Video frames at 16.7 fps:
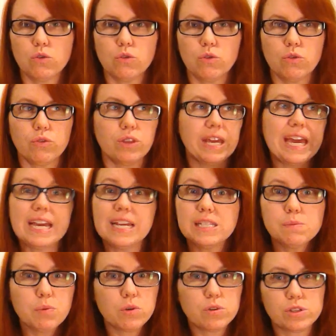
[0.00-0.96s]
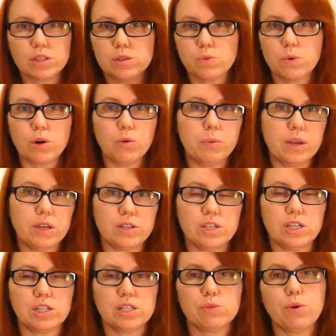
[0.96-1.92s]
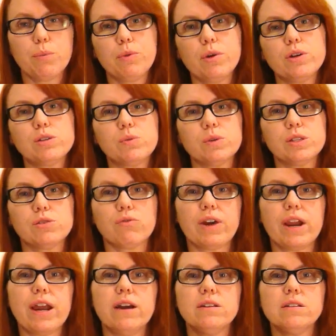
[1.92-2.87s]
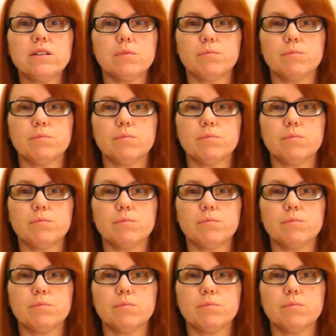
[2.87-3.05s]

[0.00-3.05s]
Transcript: or the kids' books as well, because you can swap those ones around.